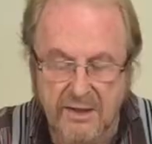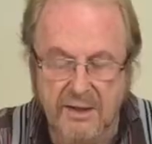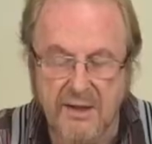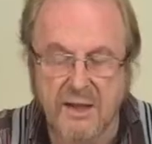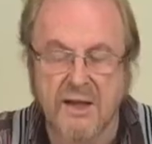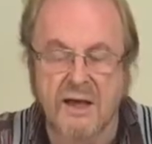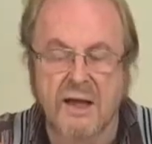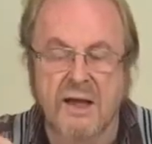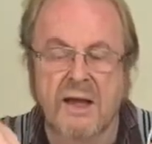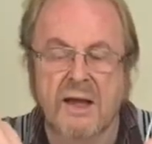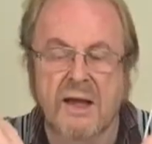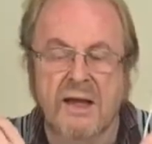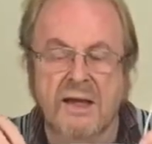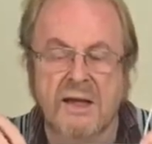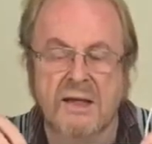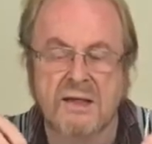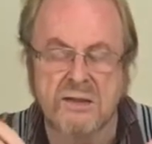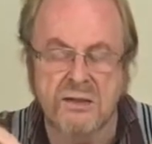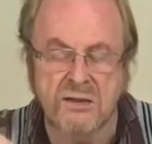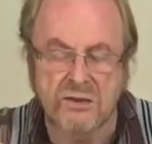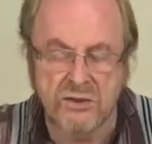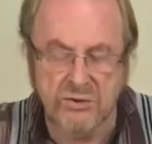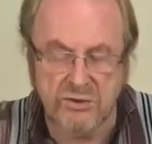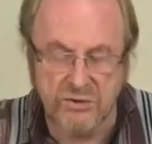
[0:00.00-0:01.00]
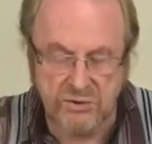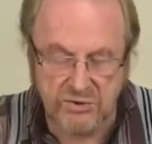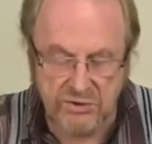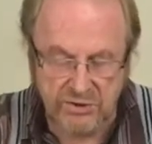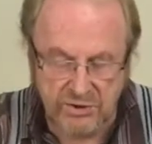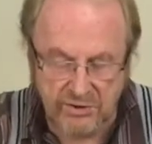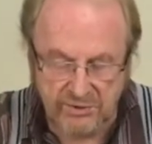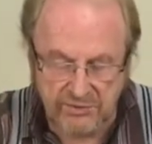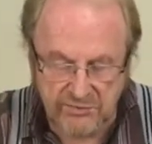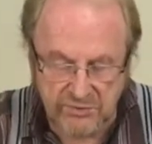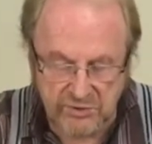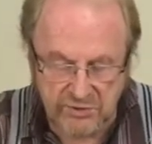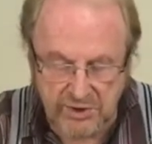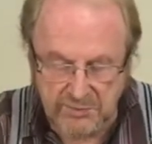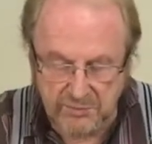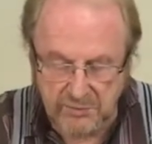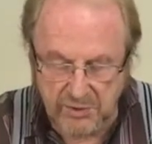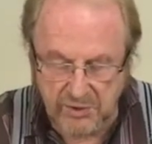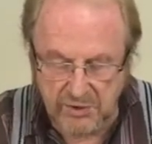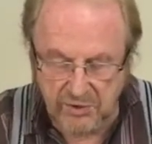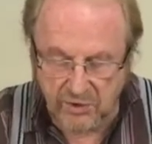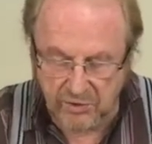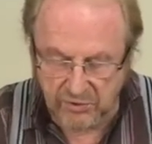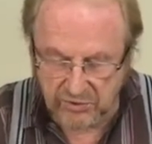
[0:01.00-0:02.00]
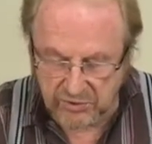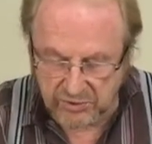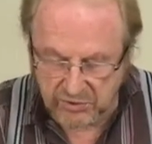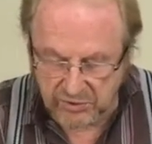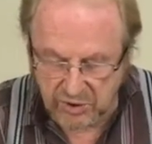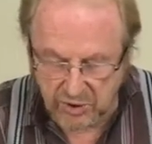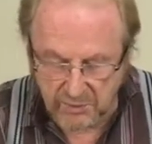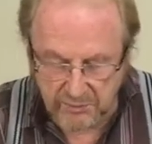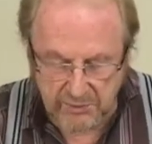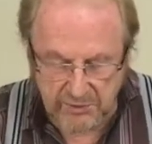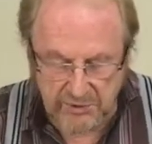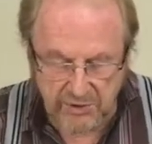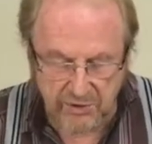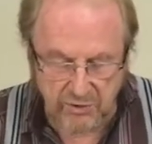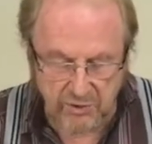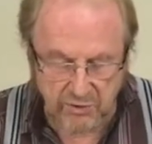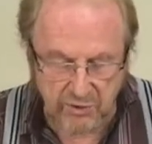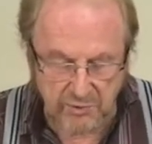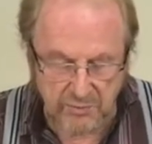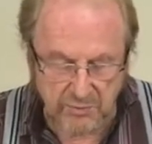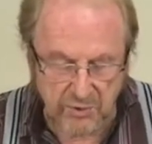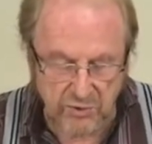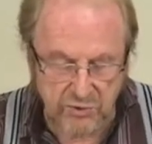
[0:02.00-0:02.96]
And so I've stapled along the top and along the